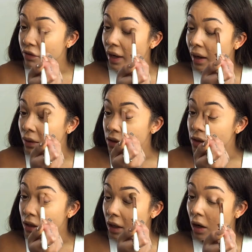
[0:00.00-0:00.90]
for hours
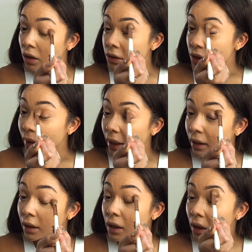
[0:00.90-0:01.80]
because I can't do it.
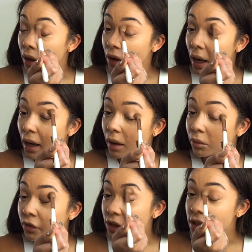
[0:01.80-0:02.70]

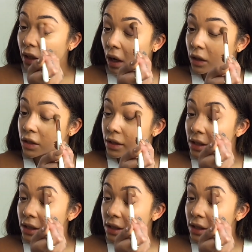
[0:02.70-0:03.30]
Firstly, I can't do it.